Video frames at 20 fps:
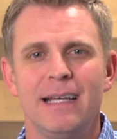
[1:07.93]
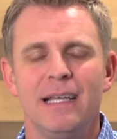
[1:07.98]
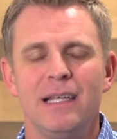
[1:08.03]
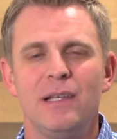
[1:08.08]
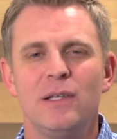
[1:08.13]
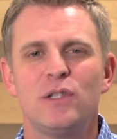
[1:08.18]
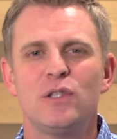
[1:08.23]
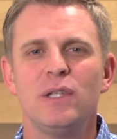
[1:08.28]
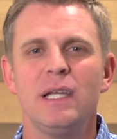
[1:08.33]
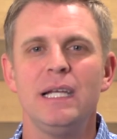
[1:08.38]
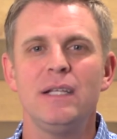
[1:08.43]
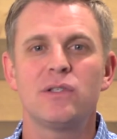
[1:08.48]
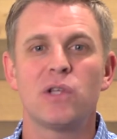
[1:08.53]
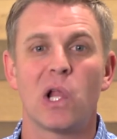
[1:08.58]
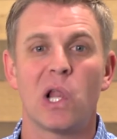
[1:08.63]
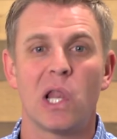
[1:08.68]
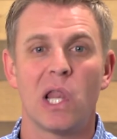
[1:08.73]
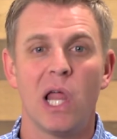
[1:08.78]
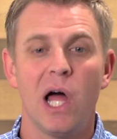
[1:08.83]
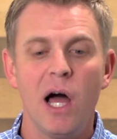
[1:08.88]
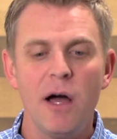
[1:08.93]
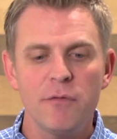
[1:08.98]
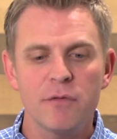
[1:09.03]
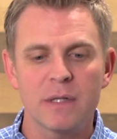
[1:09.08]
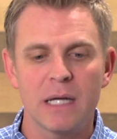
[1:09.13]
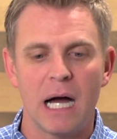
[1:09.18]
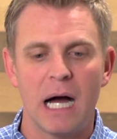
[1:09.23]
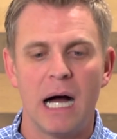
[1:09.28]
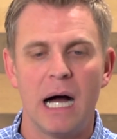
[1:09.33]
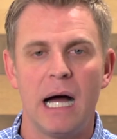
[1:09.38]
You see, to
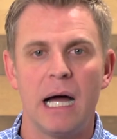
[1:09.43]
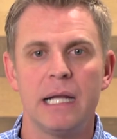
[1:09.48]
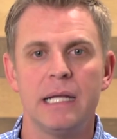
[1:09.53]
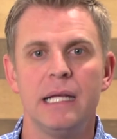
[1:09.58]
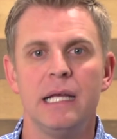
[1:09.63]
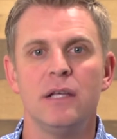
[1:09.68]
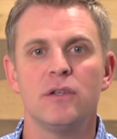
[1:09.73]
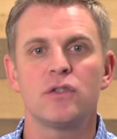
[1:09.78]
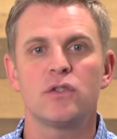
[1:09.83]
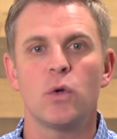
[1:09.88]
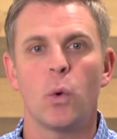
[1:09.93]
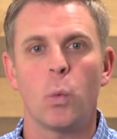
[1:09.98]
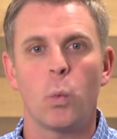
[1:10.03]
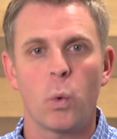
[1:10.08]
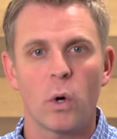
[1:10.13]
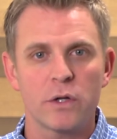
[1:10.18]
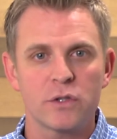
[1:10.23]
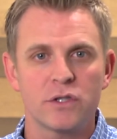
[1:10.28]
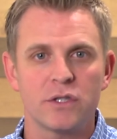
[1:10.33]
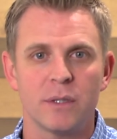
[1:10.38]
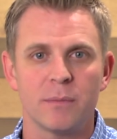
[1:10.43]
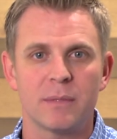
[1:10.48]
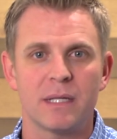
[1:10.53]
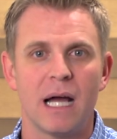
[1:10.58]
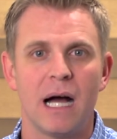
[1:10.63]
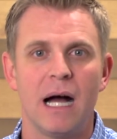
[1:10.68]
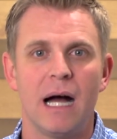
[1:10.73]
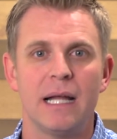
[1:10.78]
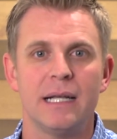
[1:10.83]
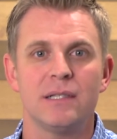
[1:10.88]
love God is to worship
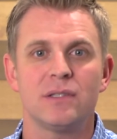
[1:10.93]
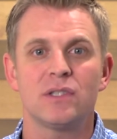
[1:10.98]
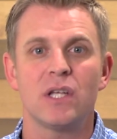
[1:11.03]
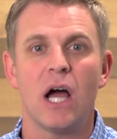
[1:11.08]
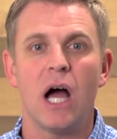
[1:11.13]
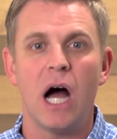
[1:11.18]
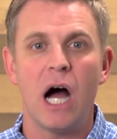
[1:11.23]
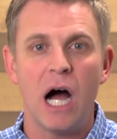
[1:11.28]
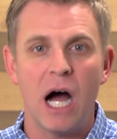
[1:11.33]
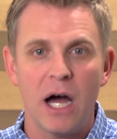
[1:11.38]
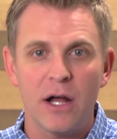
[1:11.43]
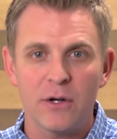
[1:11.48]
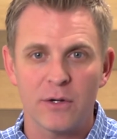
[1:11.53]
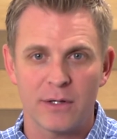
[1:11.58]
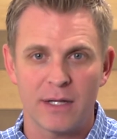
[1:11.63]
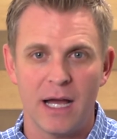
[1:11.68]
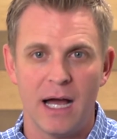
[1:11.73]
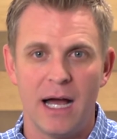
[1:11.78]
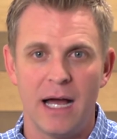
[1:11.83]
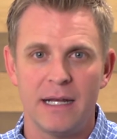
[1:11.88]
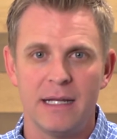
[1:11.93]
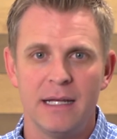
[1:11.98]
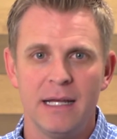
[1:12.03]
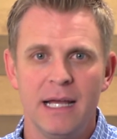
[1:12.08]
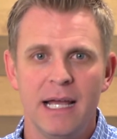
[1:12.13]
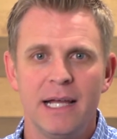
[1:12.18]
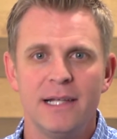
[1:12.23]
God, is to honor God.